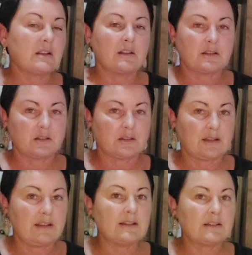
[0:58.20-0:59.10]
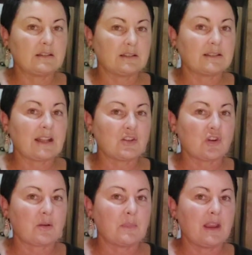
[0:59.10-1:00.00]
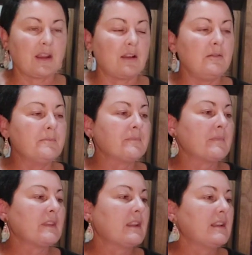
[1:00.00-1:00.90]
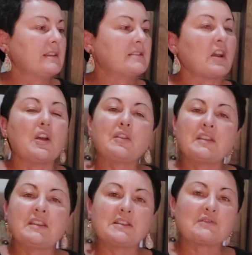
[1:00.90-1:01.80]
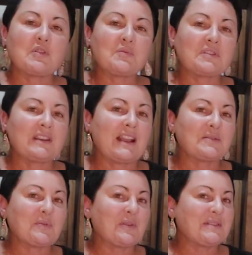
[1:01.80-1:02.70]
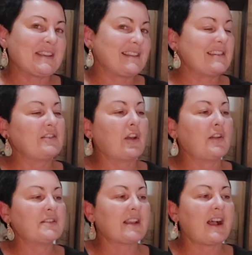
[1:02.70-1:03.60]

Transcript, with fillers: So it's, it is sunshine mango. So the description as per Scentsy Notes